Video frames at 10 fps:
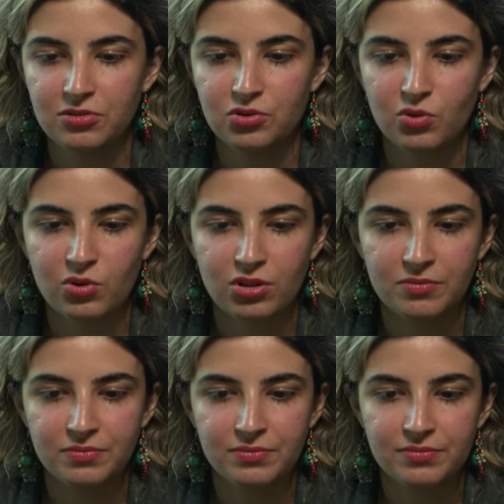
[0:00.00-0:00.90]
sore
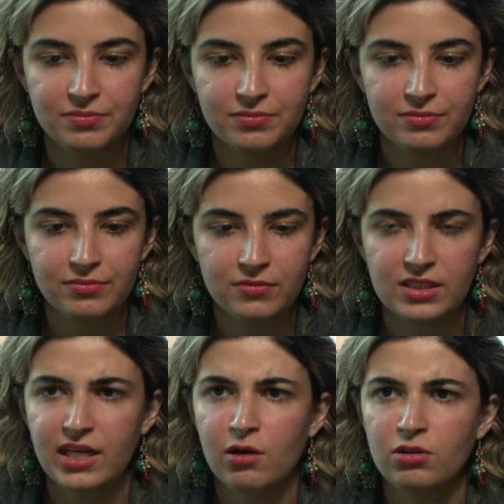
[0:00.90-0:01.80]

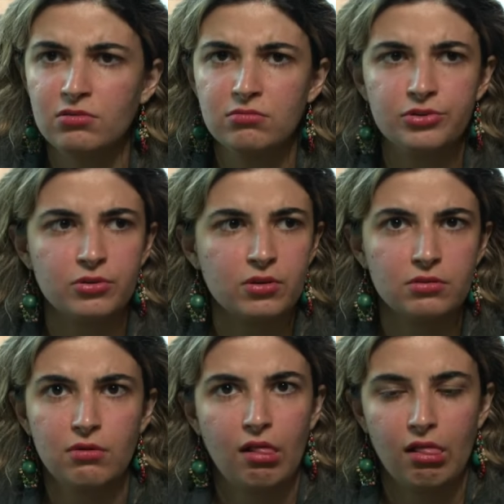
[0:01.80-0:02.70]
sour sore
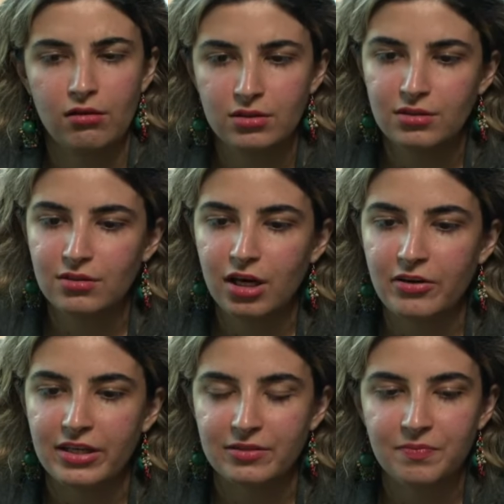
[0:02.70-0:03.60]
all
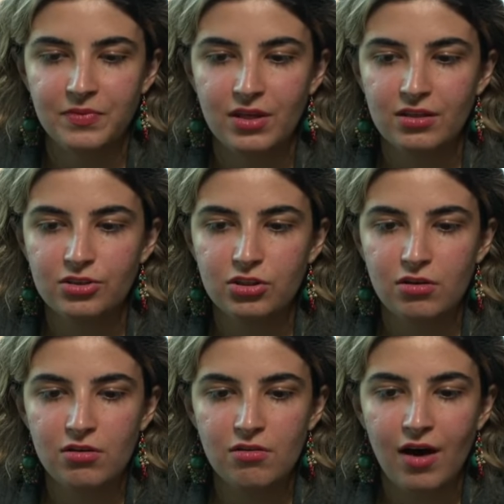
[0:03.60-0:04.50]
right
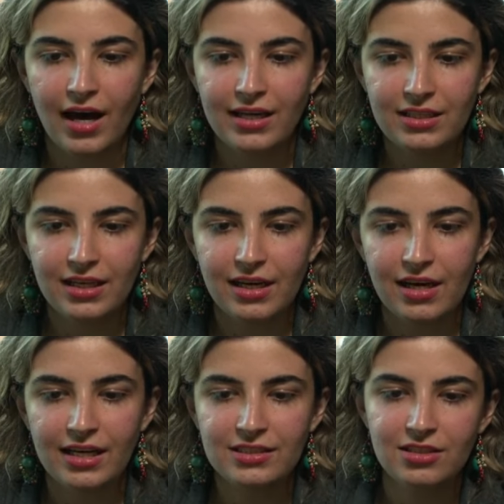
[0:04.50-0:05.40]
so I,
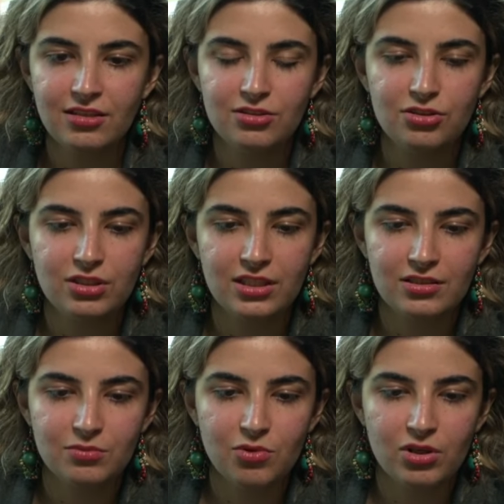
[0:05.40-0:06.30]
uh, I started to get
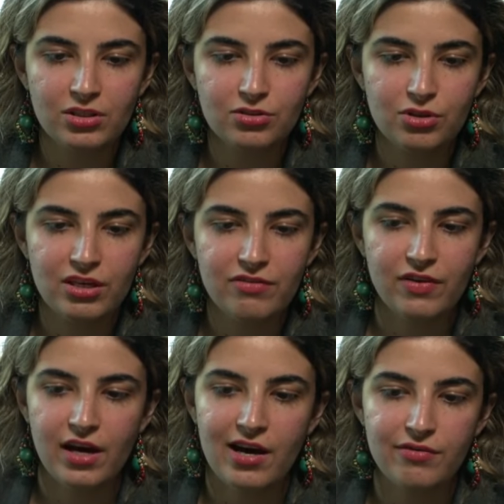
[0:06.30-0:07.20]
more into
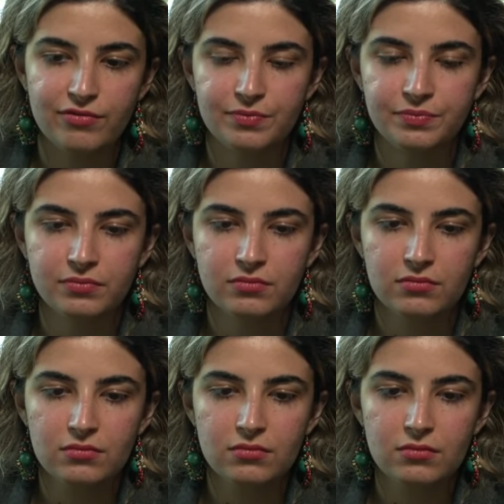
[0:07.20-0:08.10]
e5.
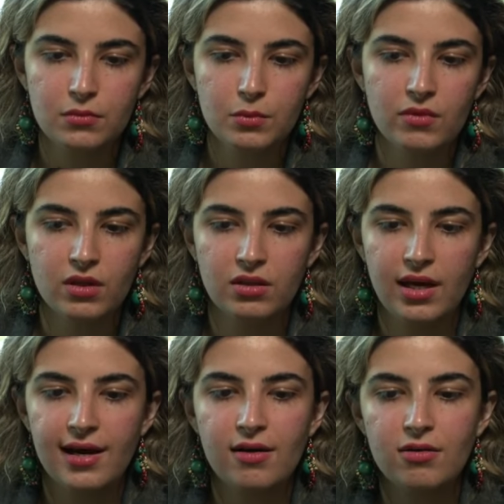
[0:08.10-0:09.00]

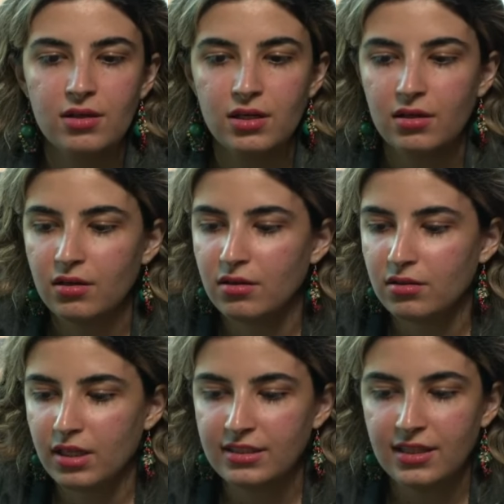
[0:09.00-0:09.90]
Now,
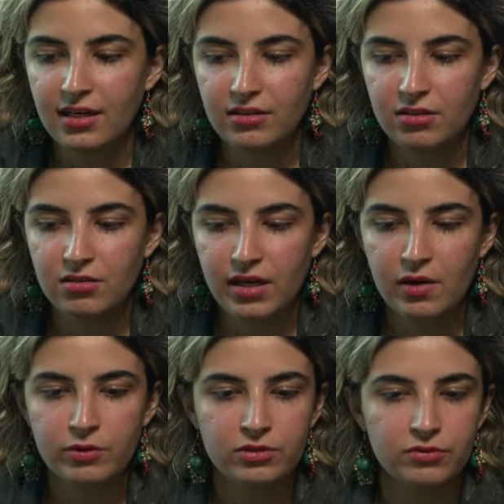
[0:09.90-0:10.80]
knight's gotta go. Now
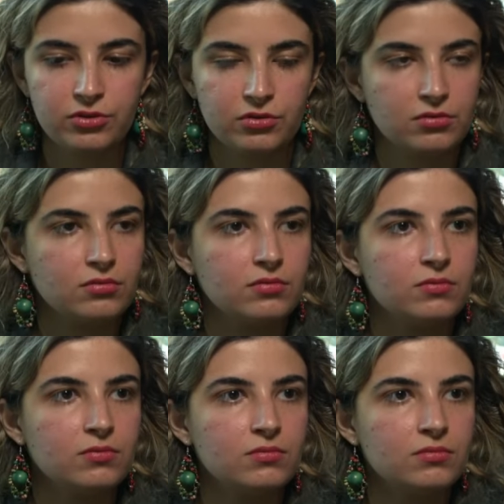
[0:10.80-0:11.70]
what do we do?
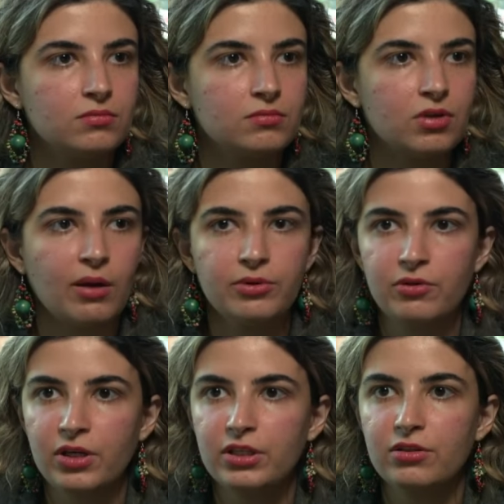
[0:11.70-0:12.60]
Probably you
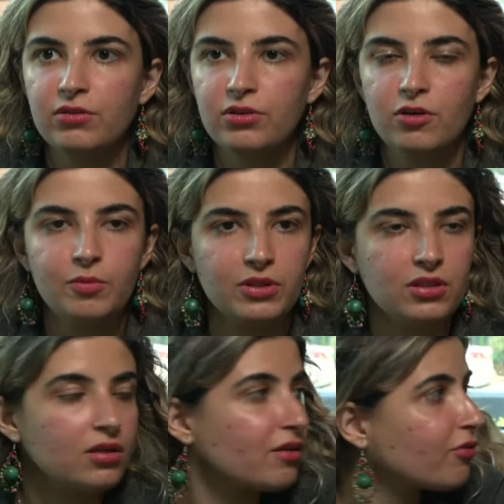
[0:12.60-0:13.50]
already know the
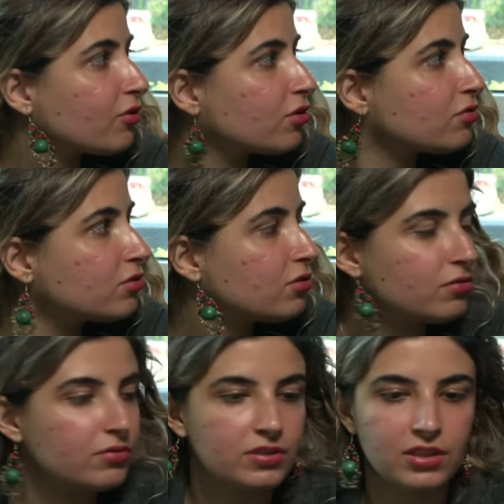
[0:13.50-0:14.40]
opening. If you don't know,
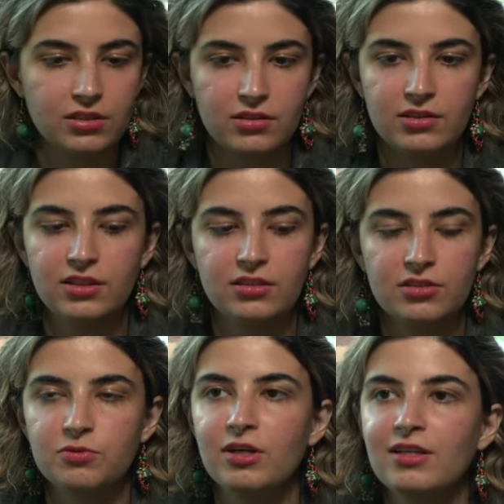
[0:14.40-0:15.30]
it's on the study as
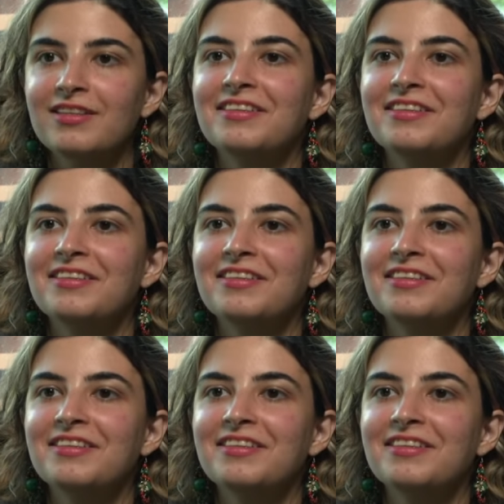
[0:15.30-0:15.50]
well.